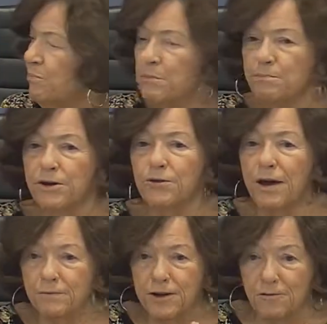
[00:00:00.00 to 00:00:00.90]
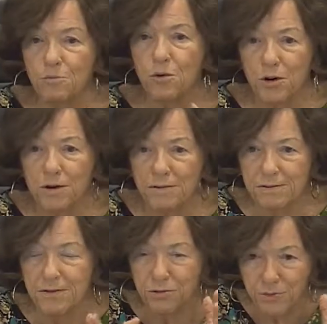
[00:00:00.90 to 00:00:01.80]
But you have to have more
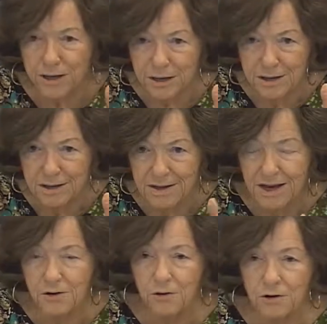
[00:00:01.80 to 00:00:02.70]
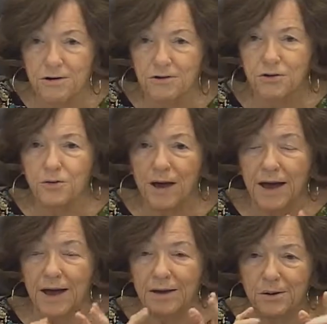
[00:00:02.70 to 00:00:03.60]
than three. In order to
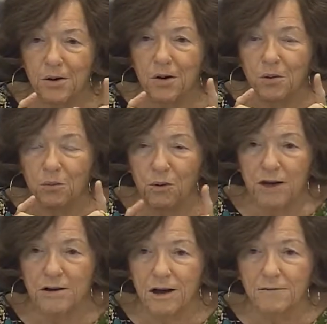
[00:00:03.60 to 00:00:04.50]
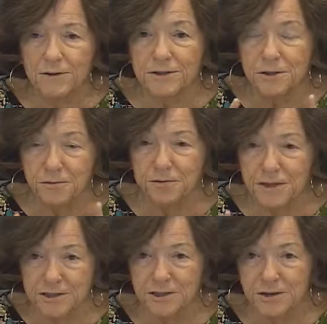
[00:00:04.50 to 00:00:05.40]
add one officer for
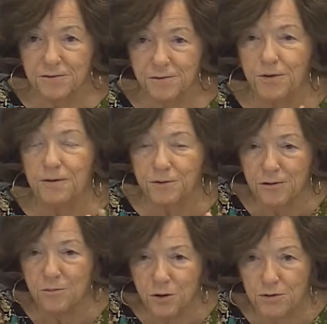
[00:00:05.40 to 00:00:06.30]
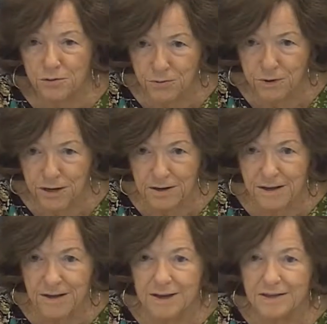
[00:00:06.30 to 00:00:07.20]
each shift, you have to have more than three.
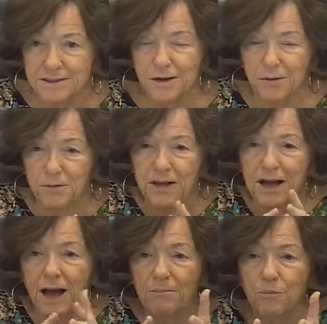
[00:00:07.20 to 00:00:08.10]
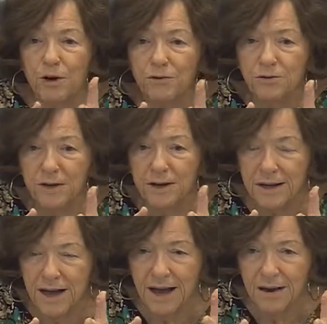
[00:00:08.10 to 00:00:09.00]
So I'm wondering
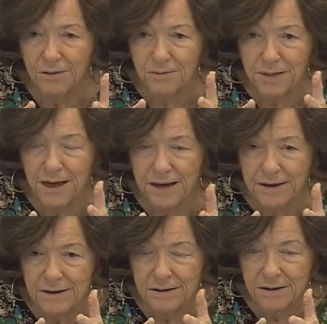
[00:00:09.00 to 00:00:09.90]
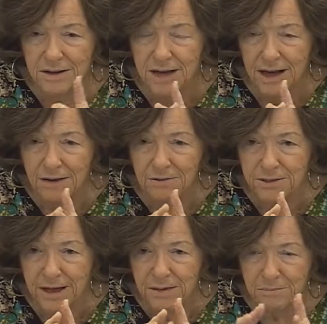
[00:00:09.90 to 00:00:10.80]
how that
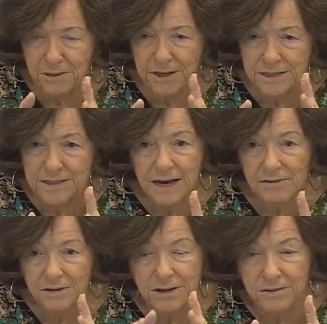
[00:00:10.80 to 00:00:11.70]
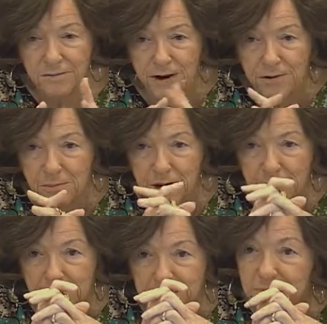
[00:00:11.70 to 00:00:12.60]
plays out in the fire department.